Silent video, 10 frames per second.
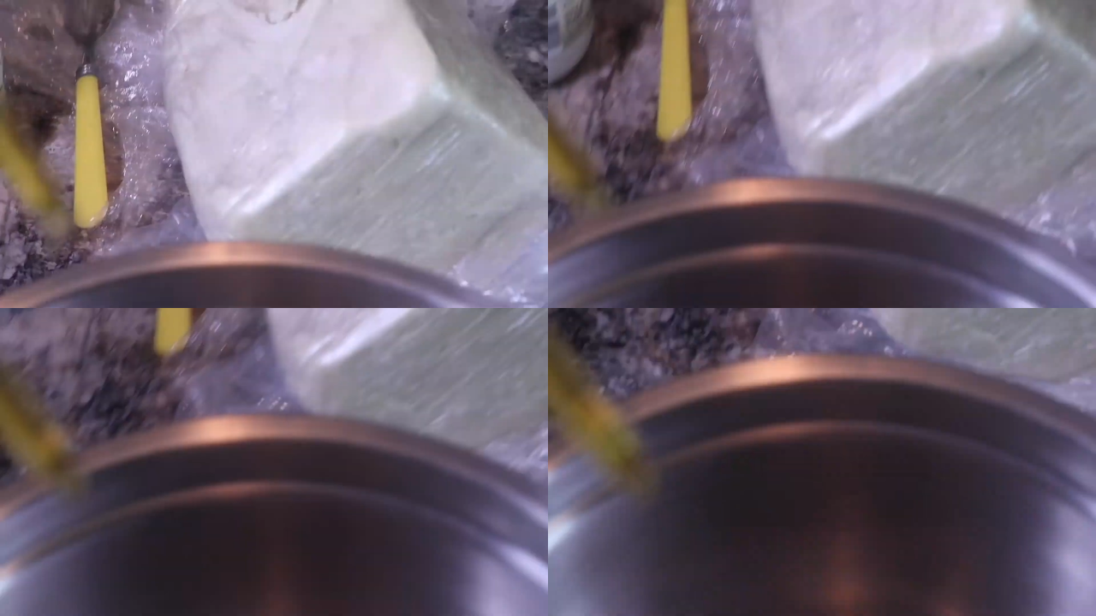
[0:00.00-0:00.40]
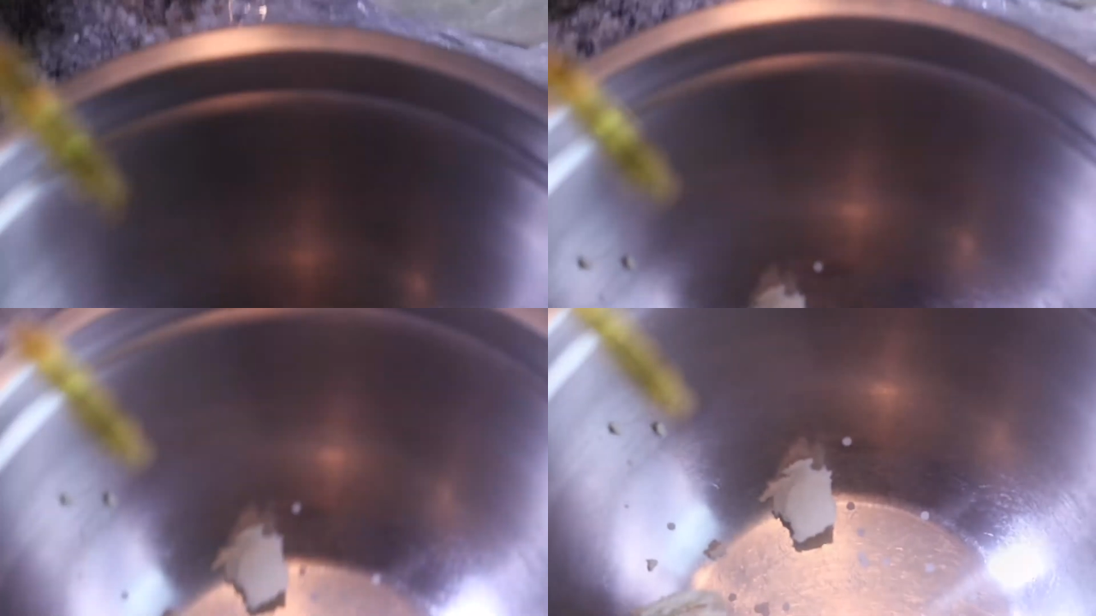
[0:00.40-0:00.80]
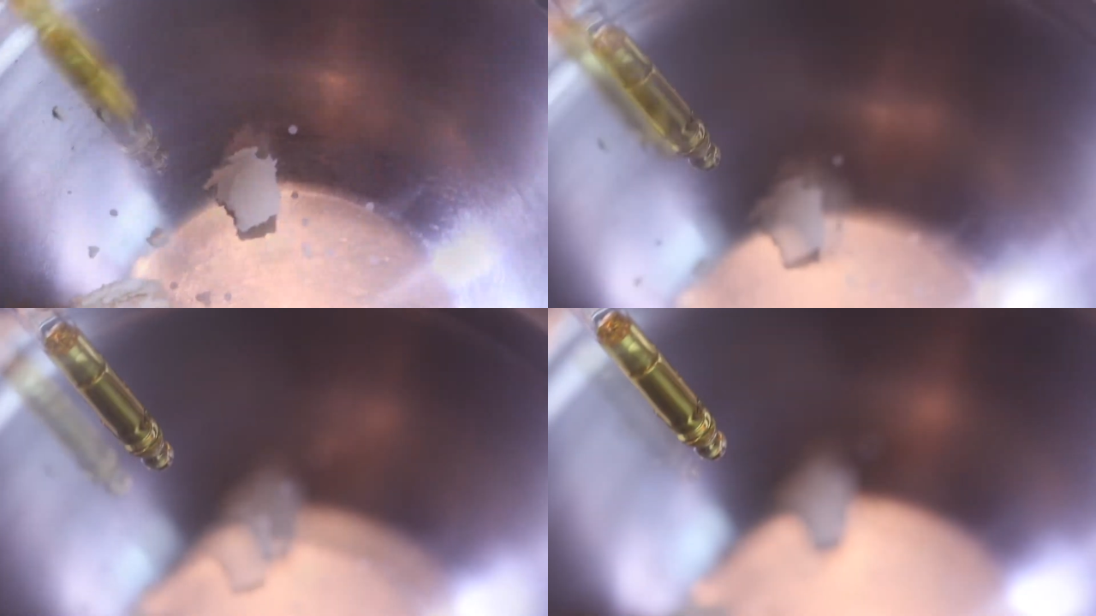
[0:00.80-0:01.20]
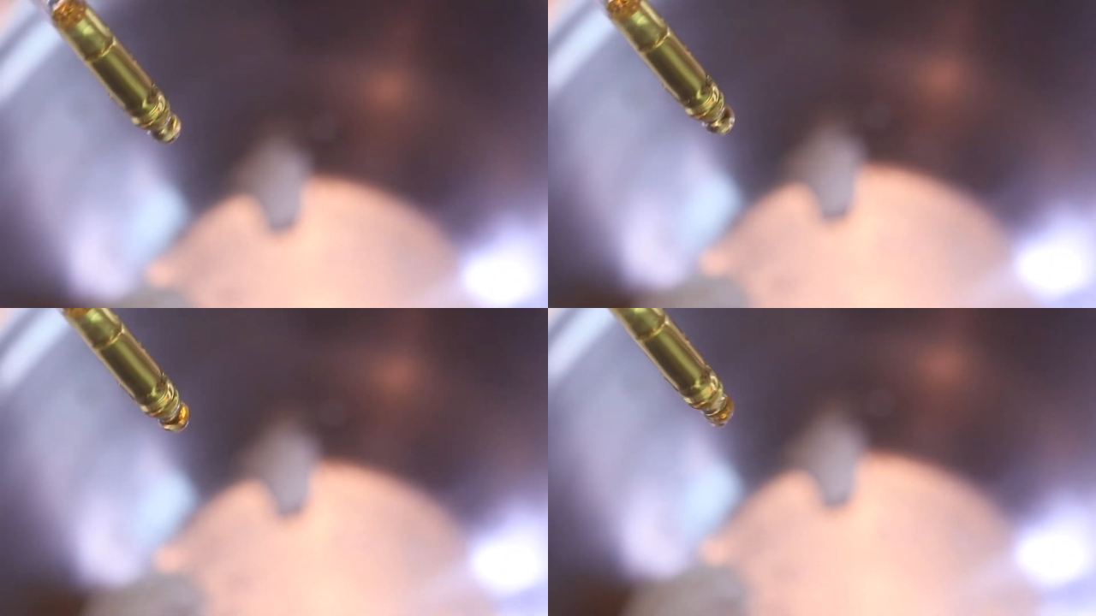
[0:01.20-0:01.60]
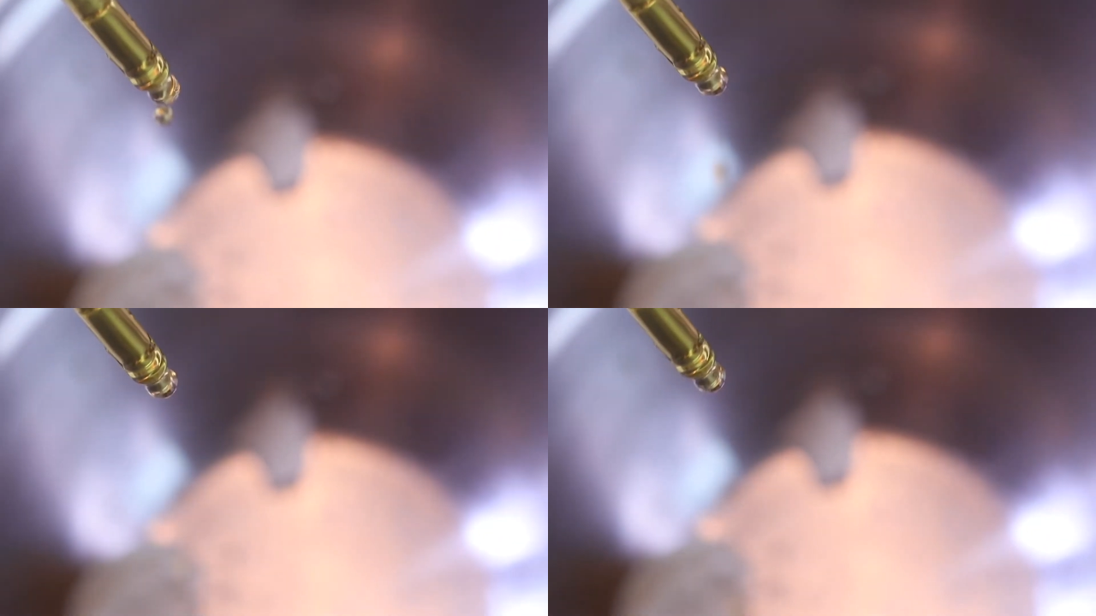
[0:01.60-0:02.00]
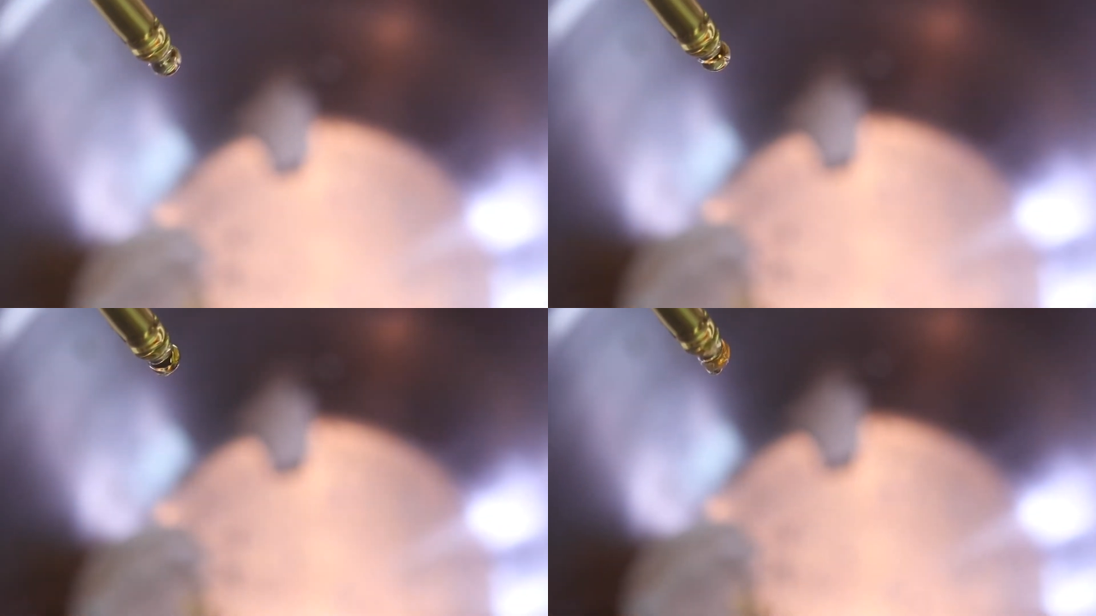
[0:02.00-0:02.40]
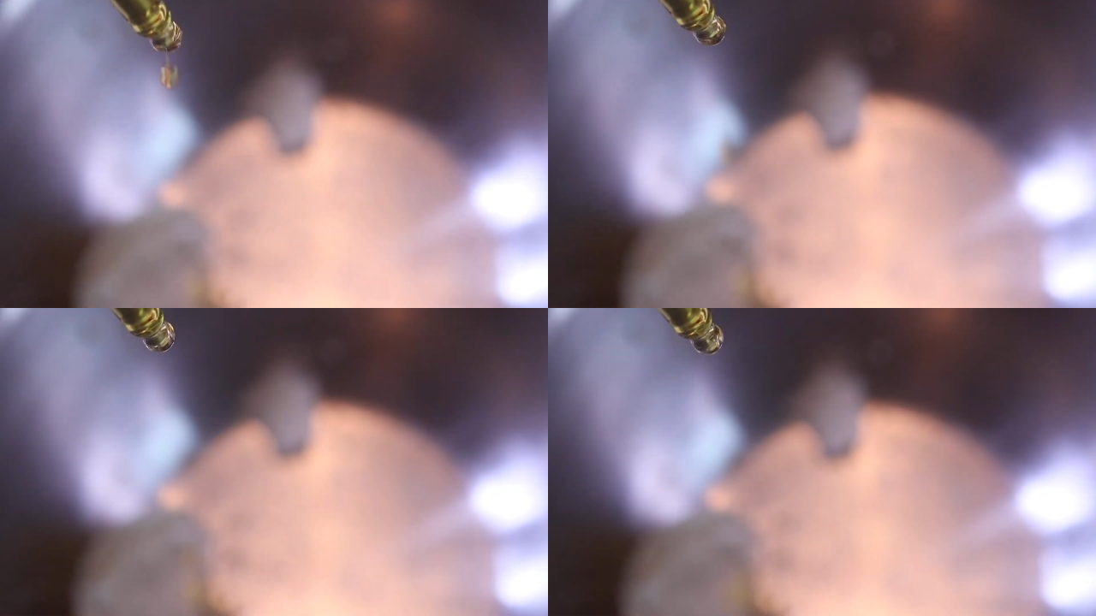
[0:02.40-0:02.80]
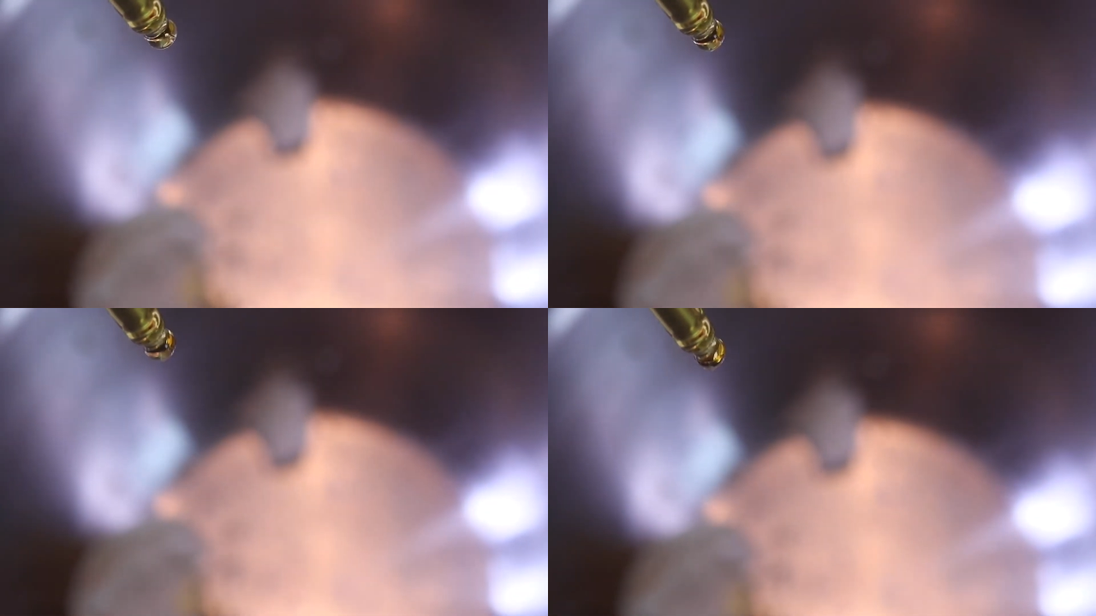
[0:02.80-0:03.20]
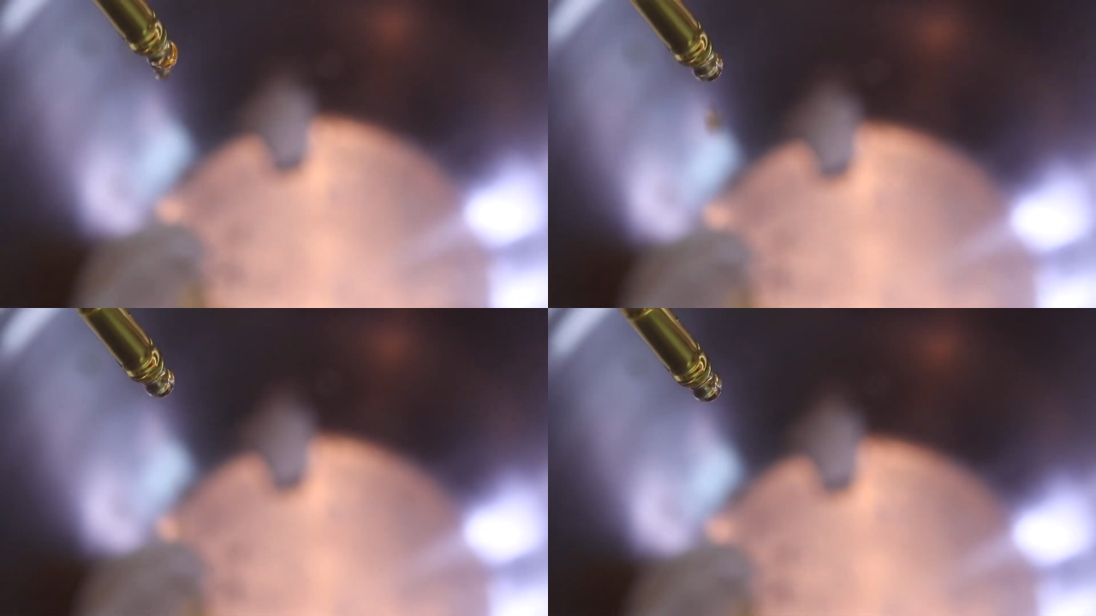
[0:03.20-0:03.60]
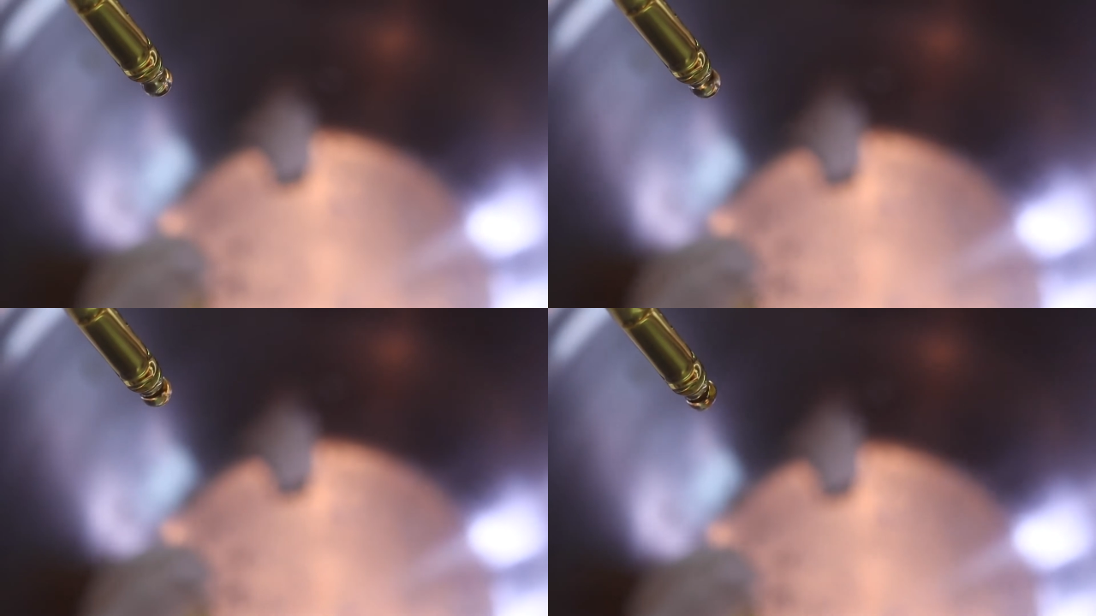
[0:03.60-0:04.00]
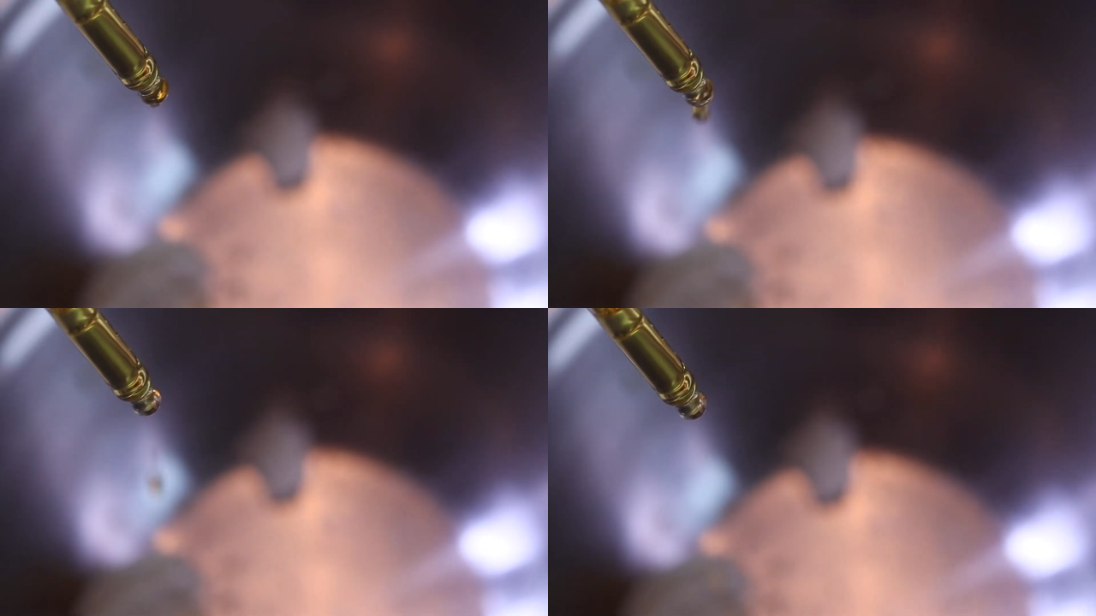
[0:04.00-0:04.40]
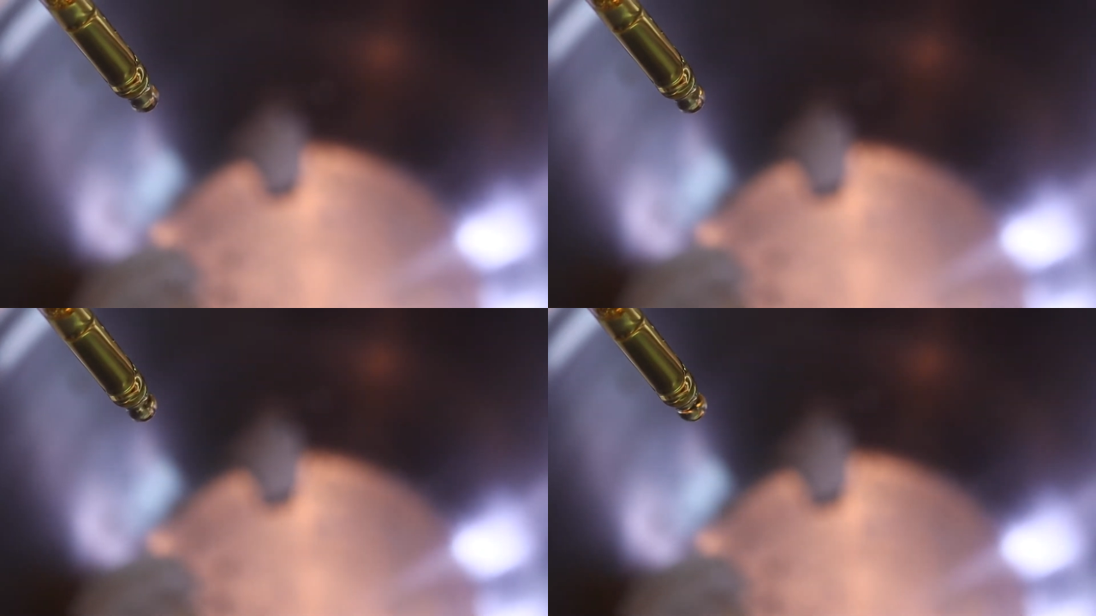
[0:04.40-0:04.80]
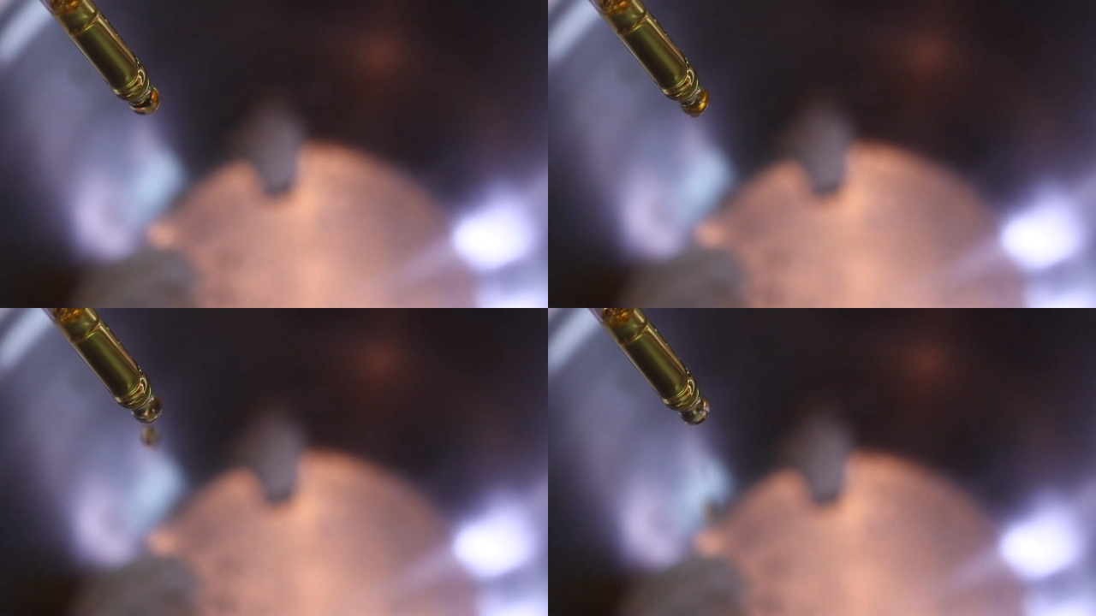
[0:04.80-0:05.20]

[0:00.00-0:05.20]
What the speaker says: [unreadable: no face in view]